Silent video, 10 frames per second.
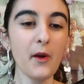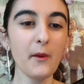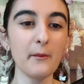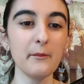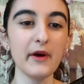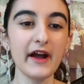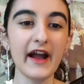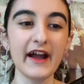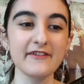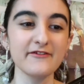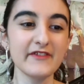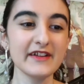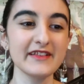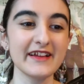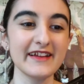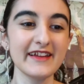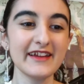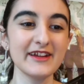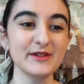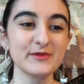But I feel like
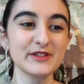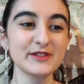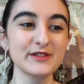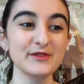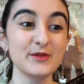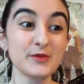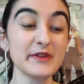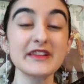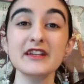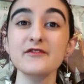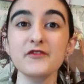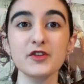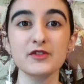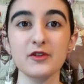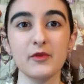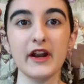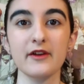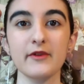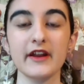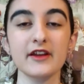it was just really confusing when I
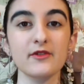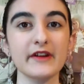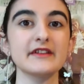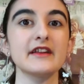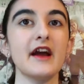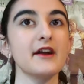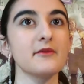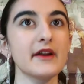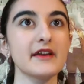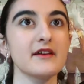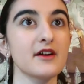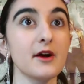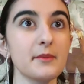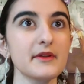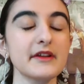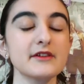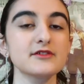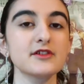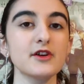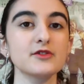read it. Granted, I read it a couple
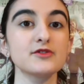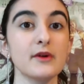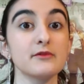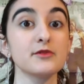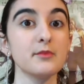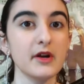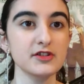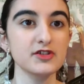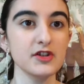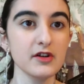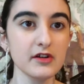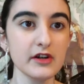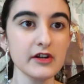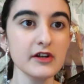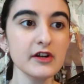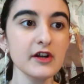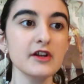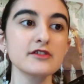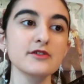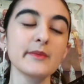years ago, so I was much younger.
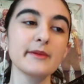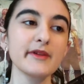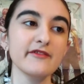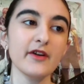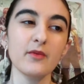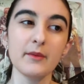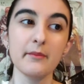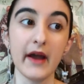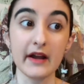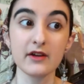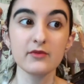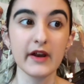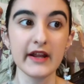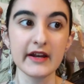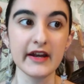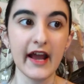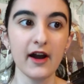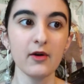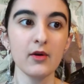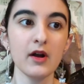So maybe if I went back and read it
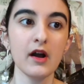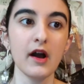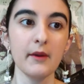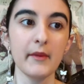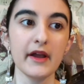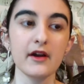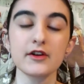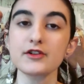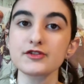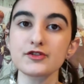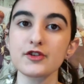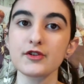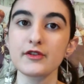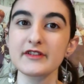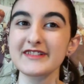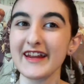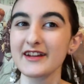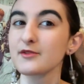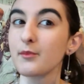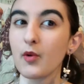now, I might
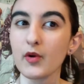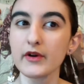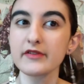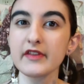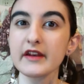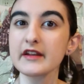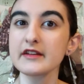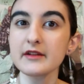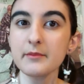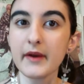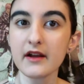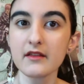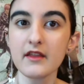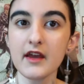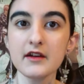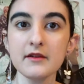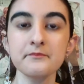understand more than I did back then.